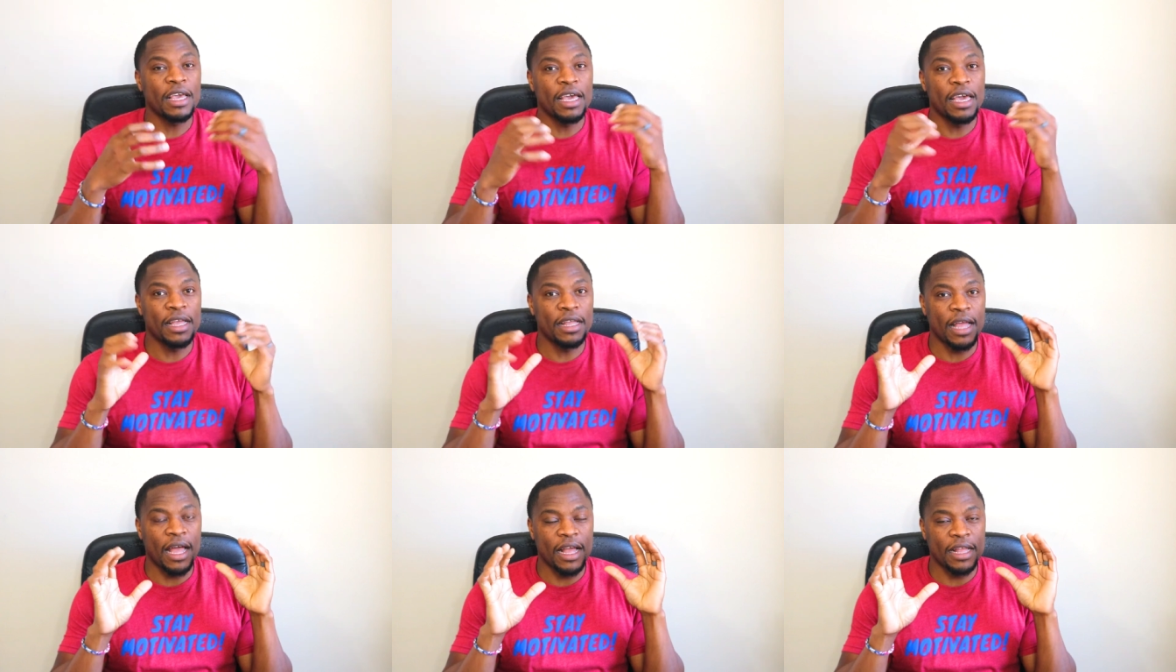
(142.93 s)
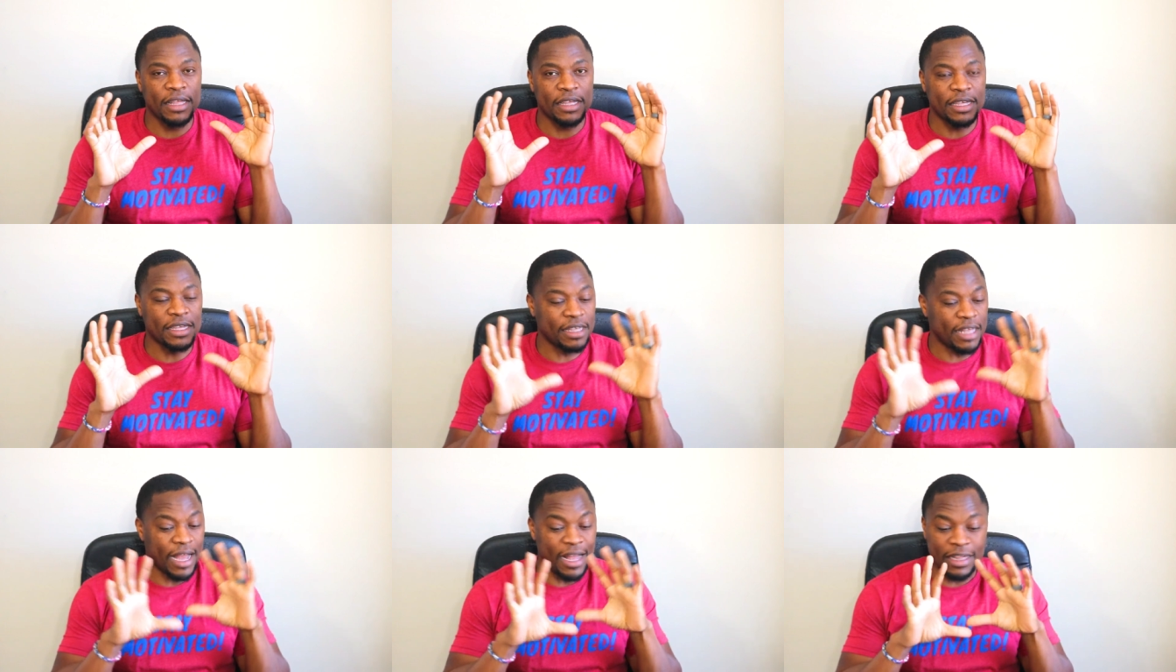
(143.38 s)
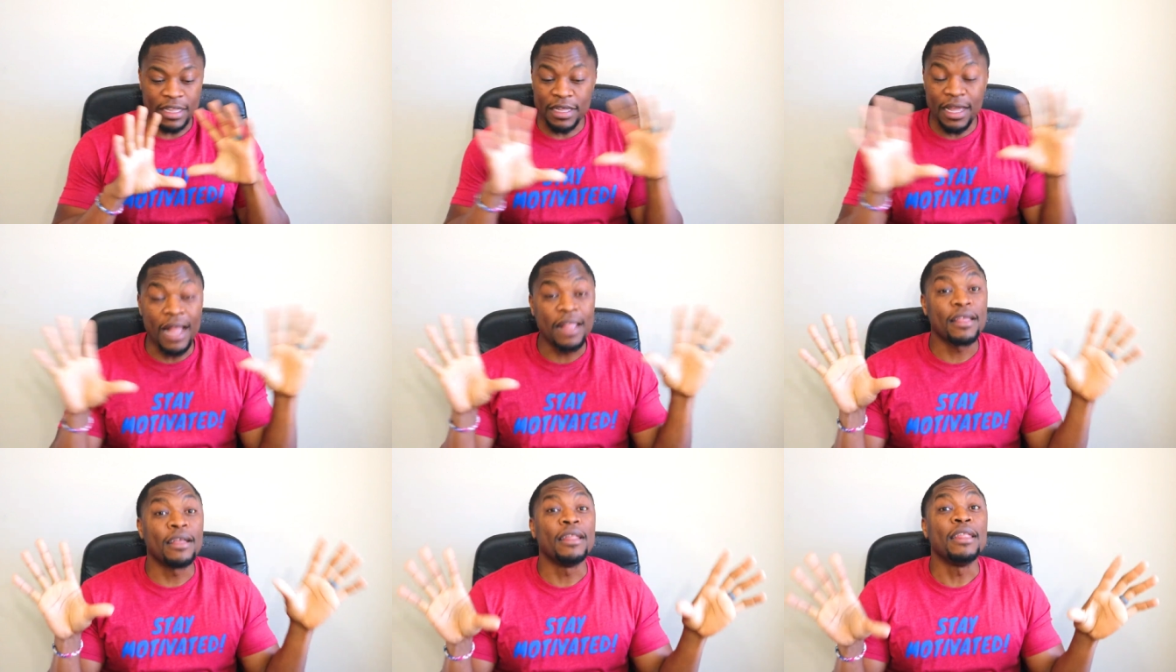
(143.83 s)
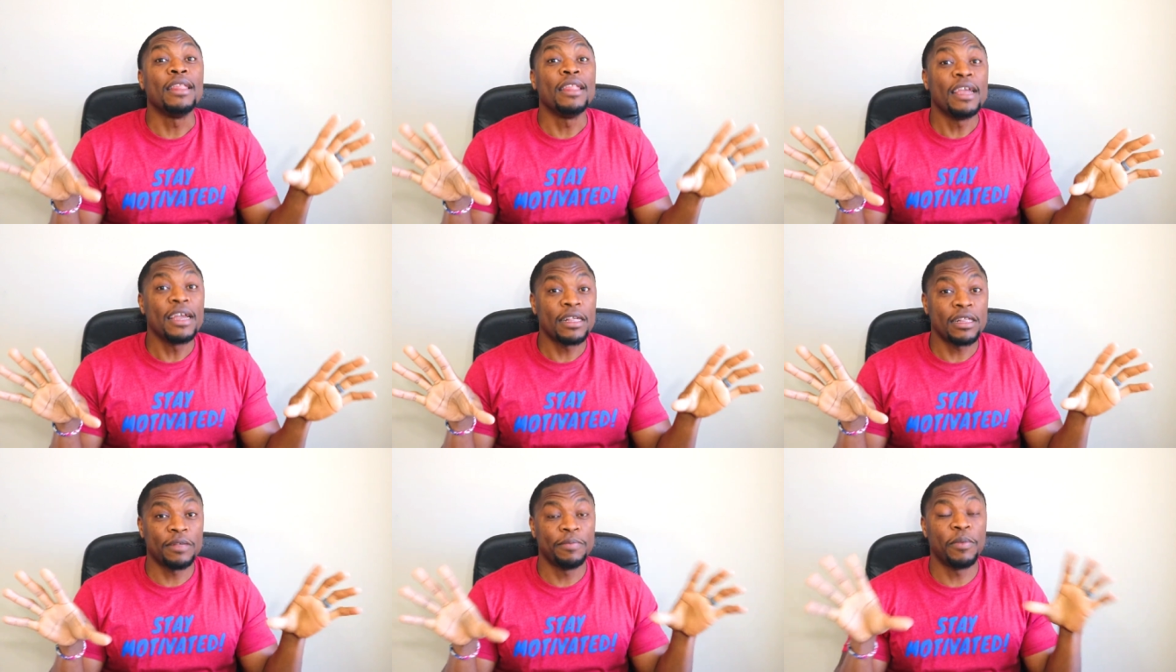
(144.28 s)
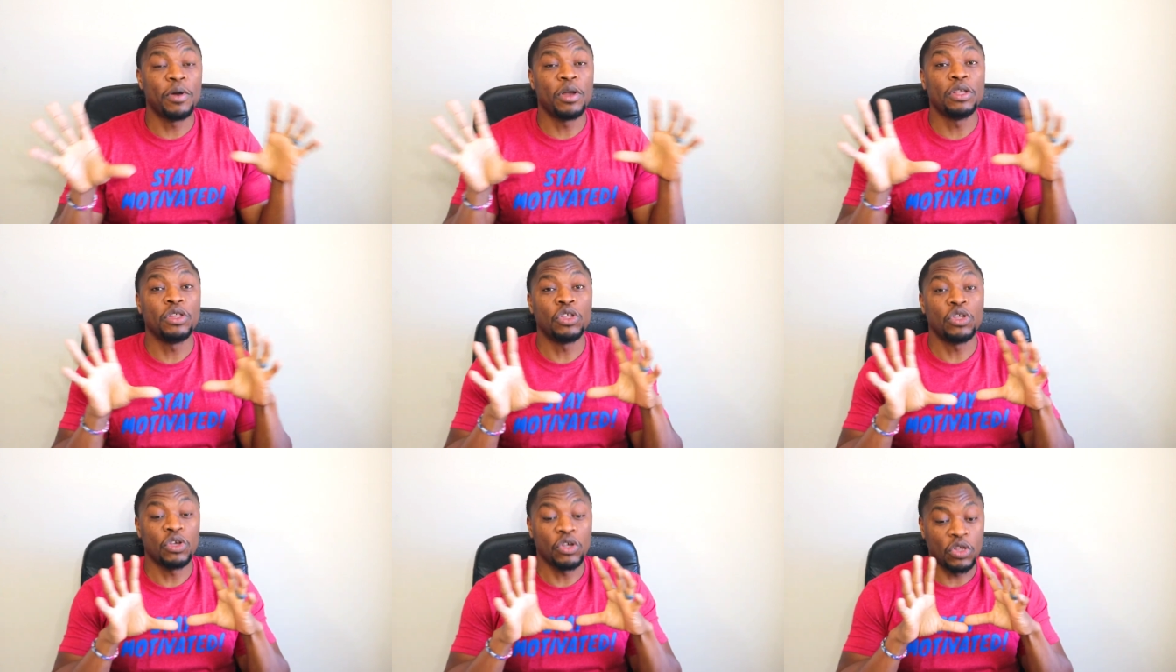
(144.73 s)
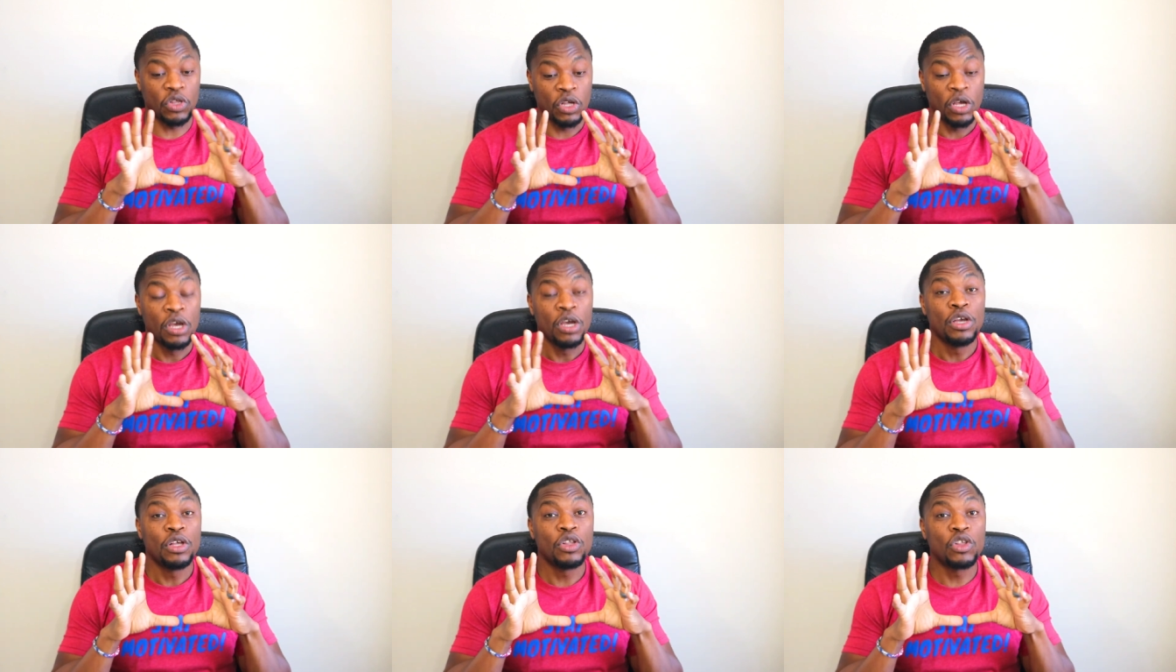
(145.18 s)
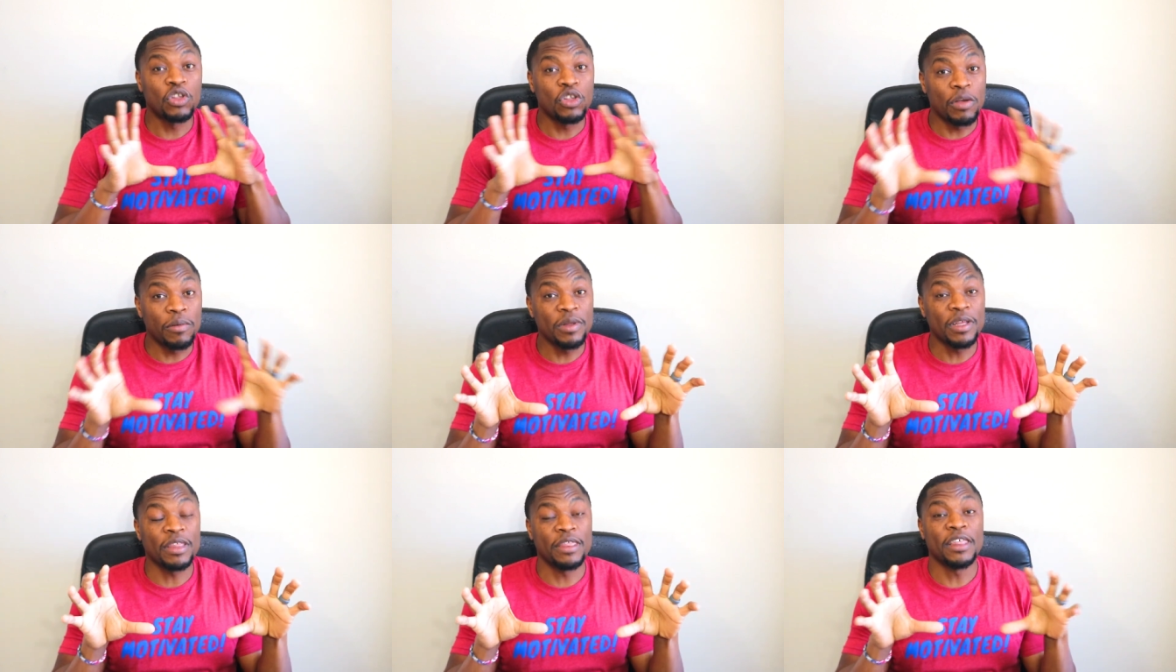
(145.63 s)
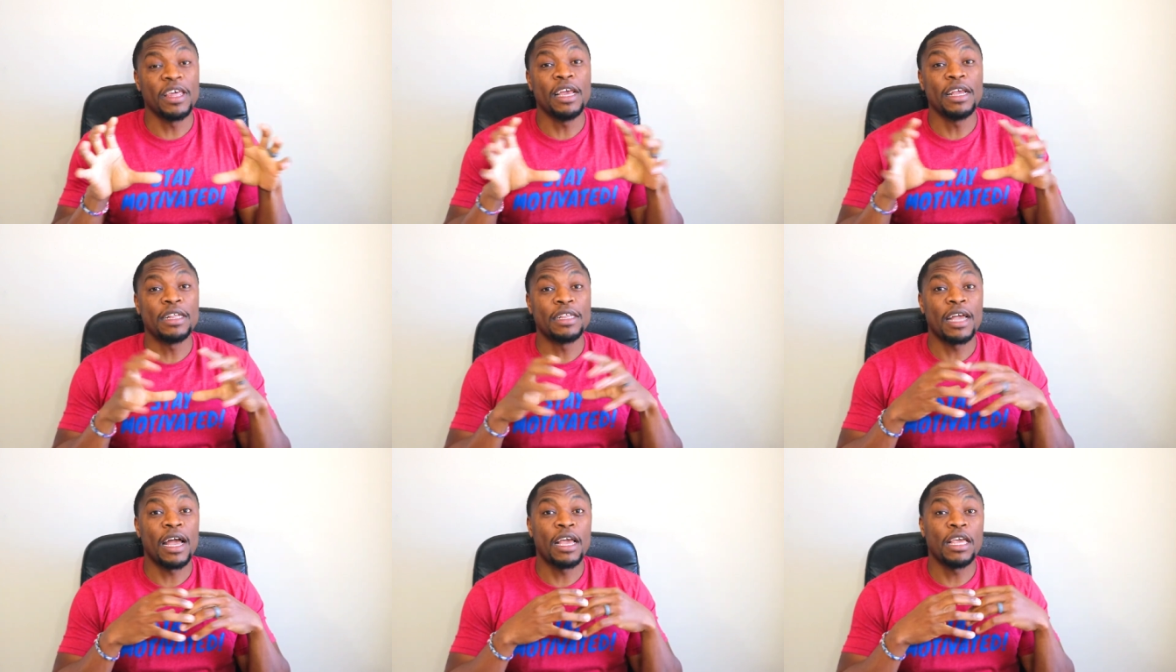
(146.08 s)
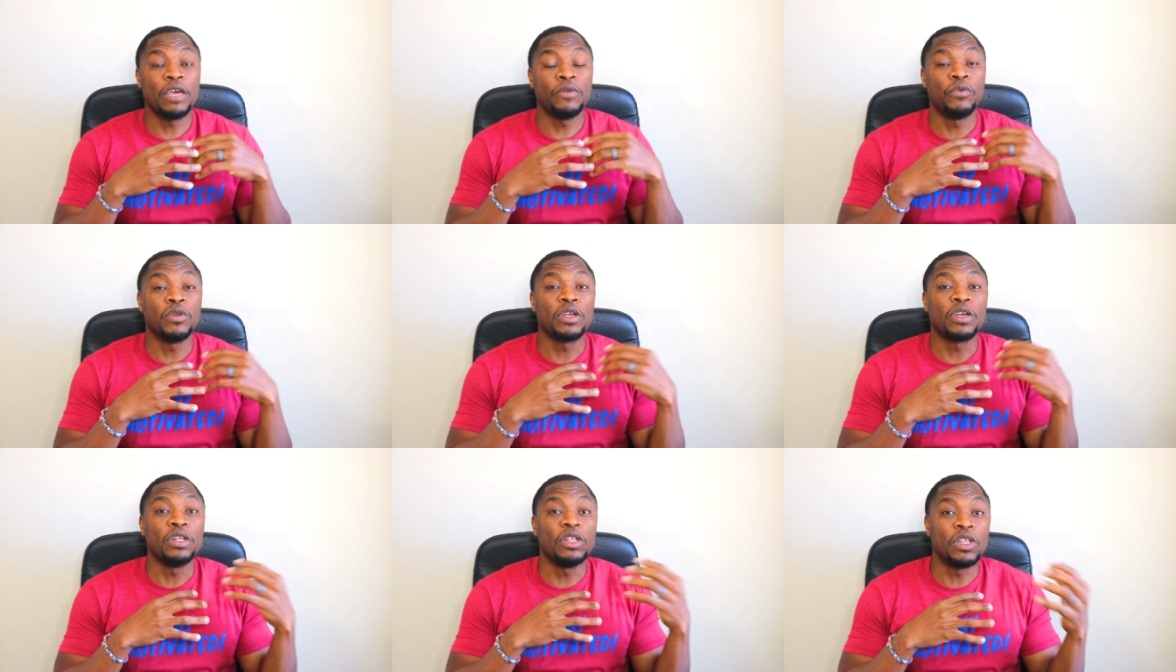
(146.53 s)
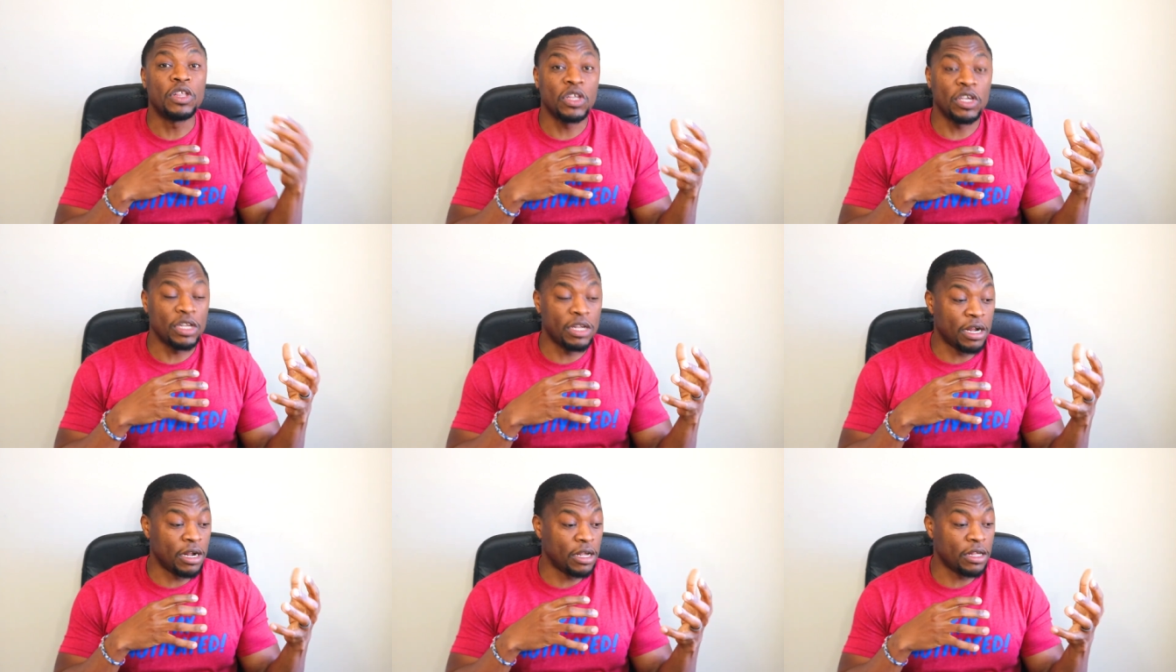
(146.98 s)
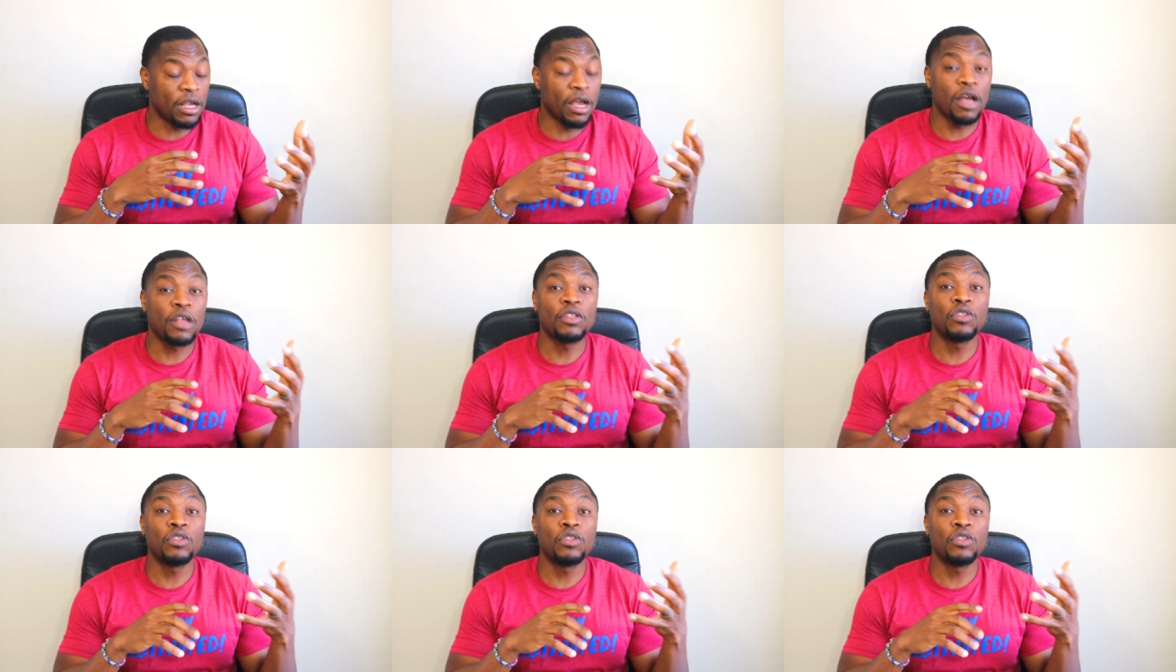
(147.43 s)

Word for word: Again, that's not the list, but just some of the things that you would consider.